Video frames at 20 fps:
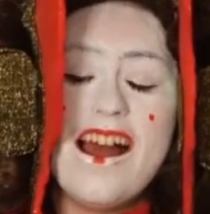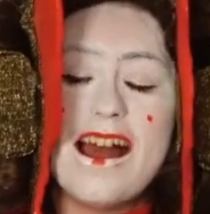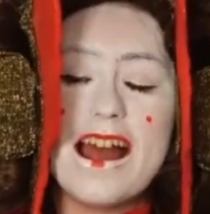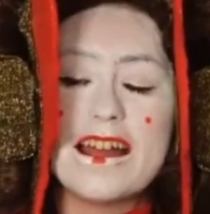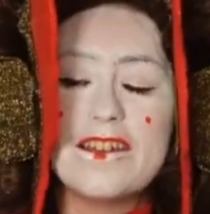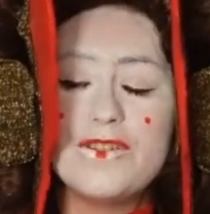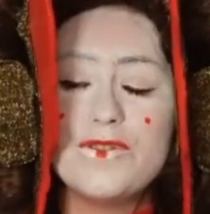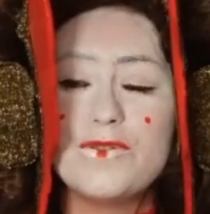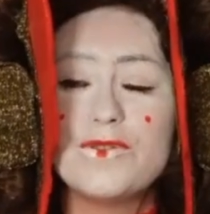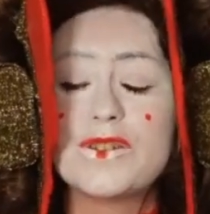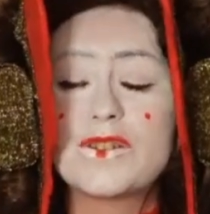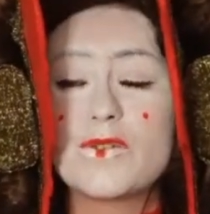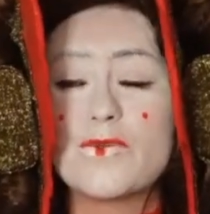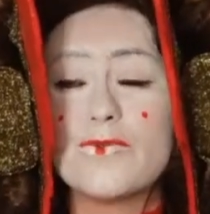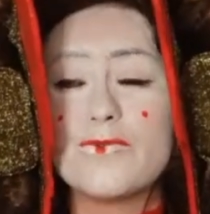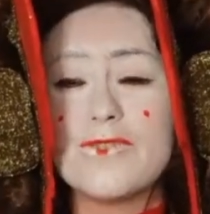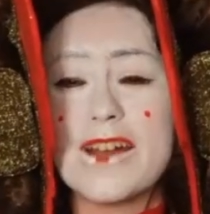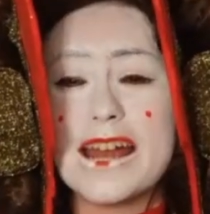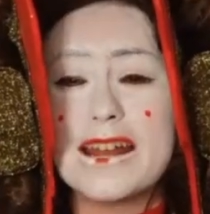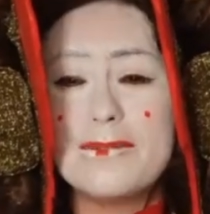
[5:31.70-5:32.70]
I used
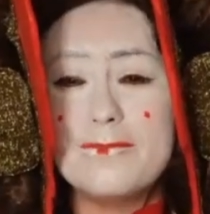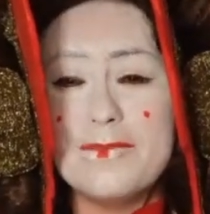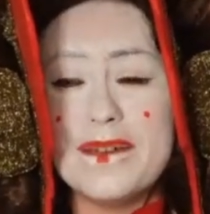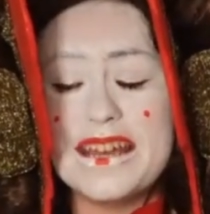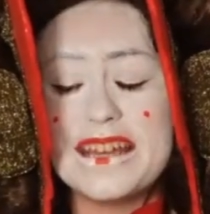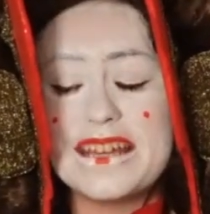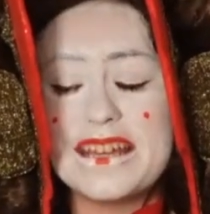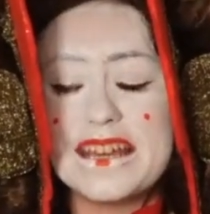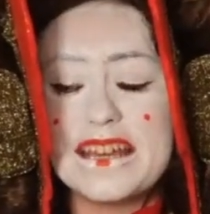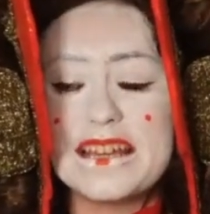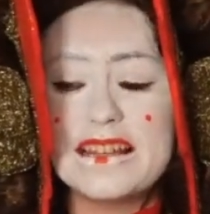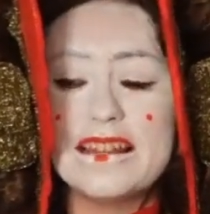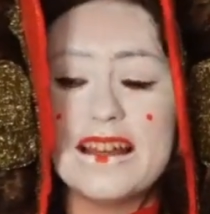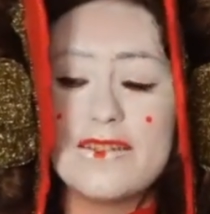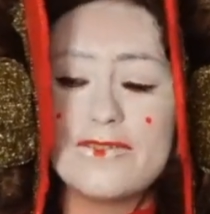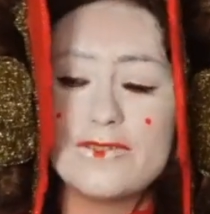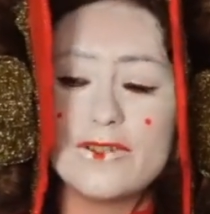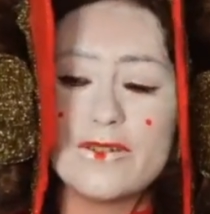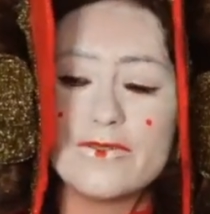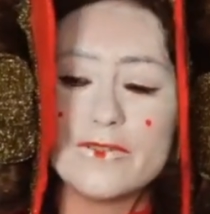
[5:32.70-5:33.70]
red minky
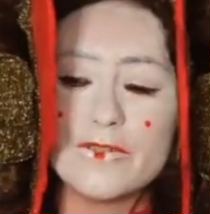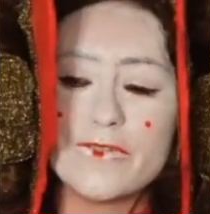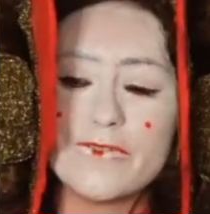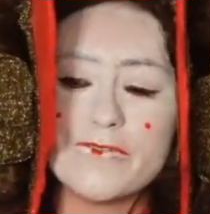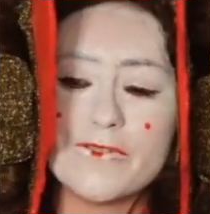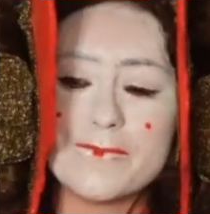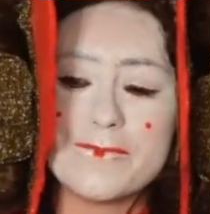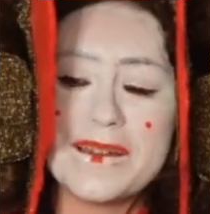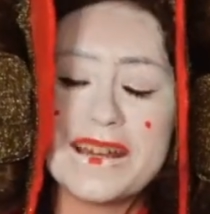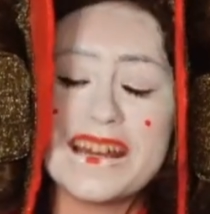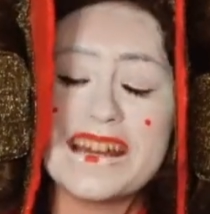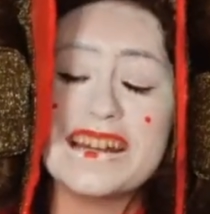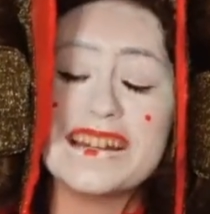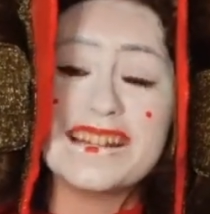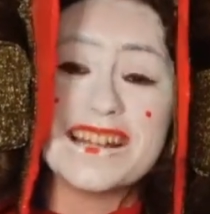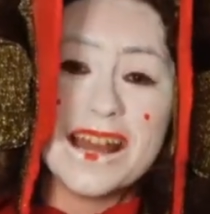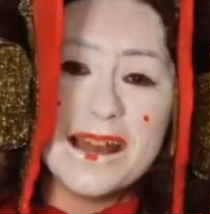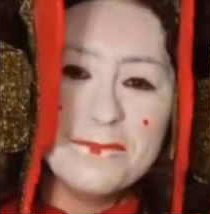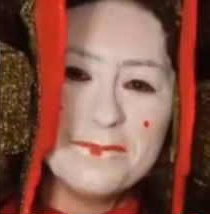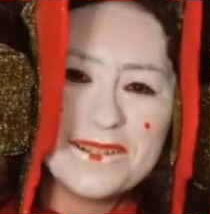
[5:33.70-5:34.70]
left over from me
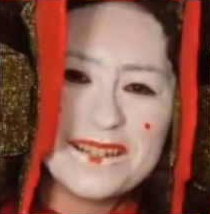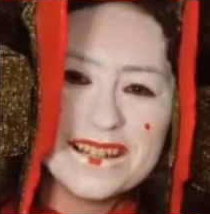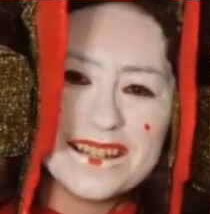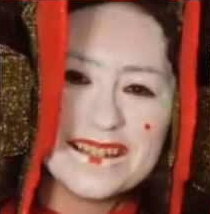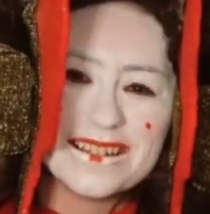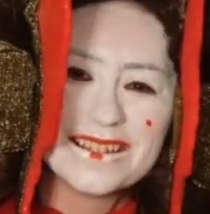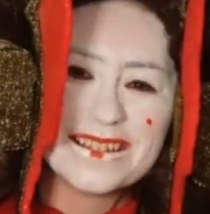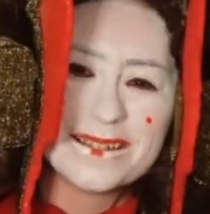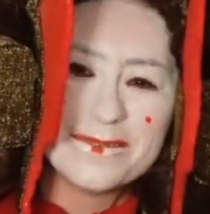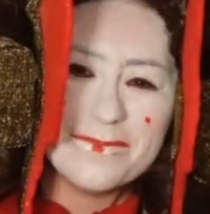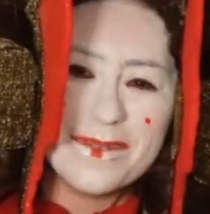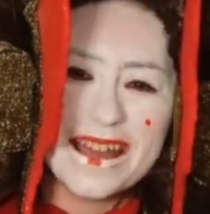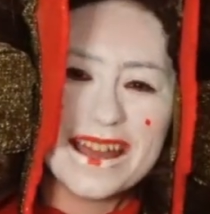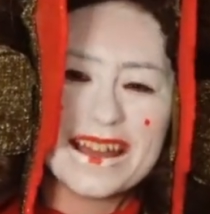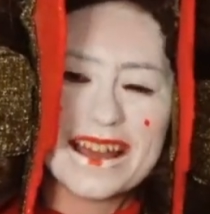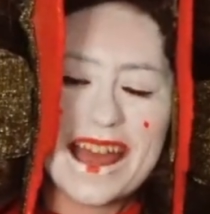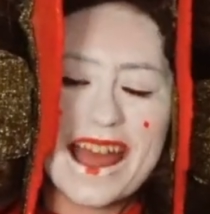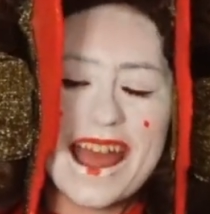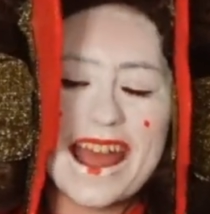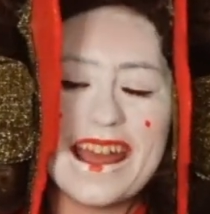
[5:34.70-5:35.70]
attempting to
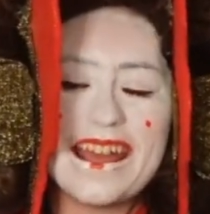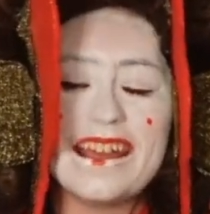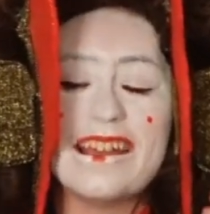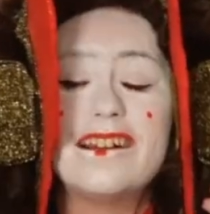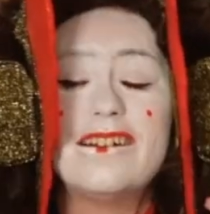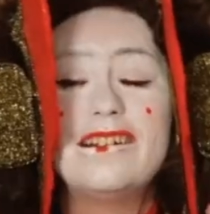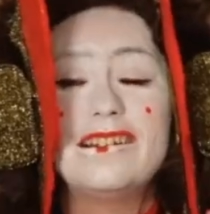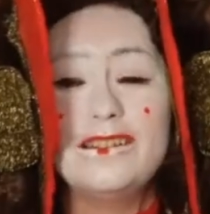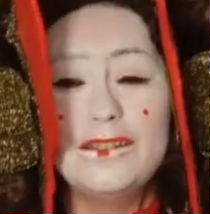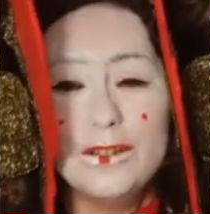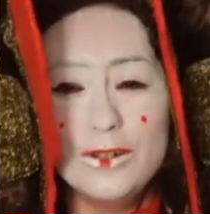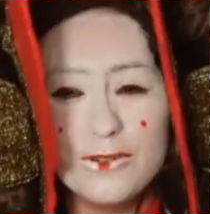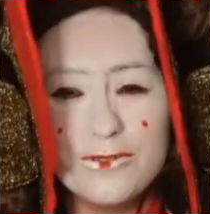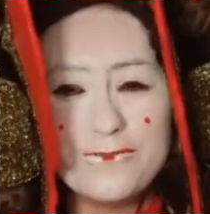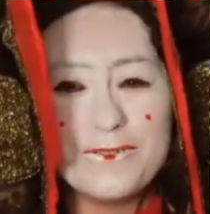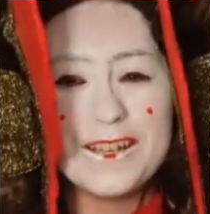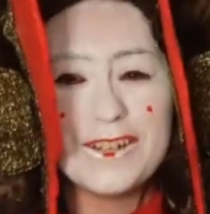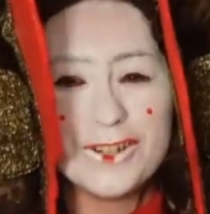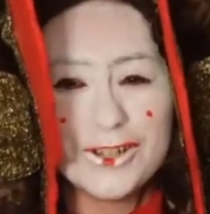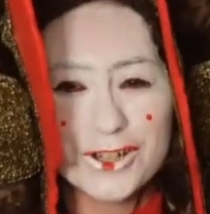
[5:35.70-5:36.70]
make a
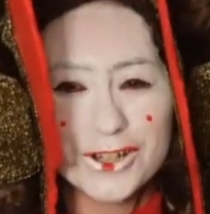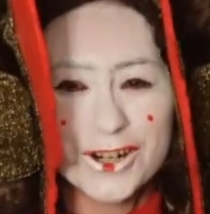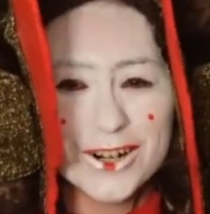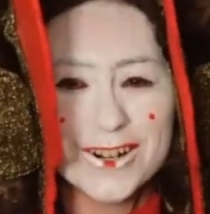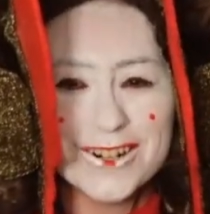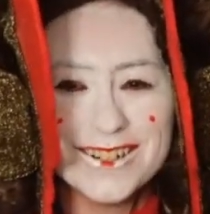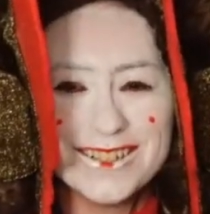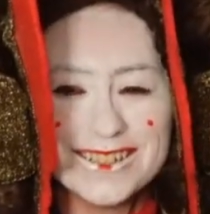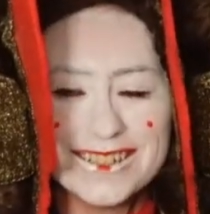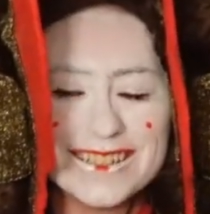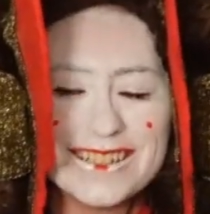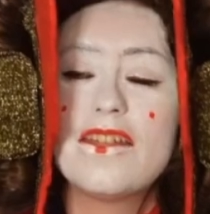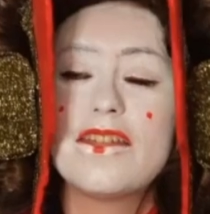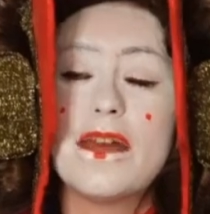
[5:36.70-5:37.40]
Luffy shirt.